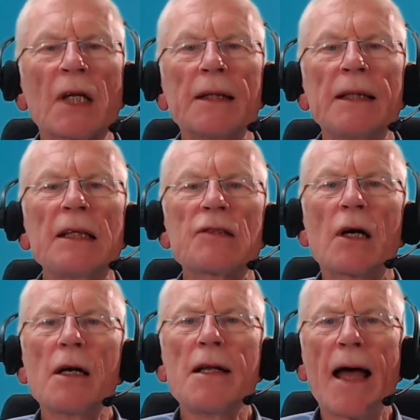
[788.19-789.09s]
and these
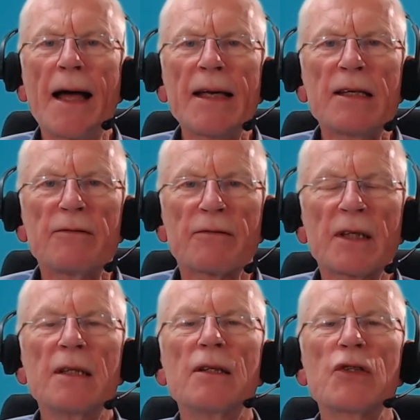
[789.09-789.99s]
are live
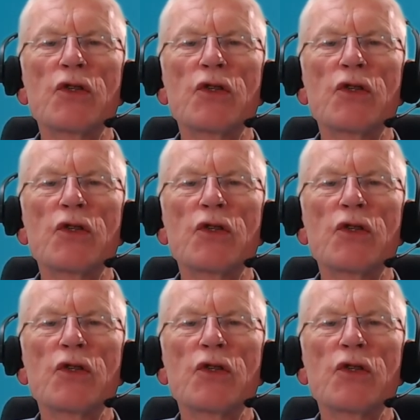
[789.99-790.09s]
in the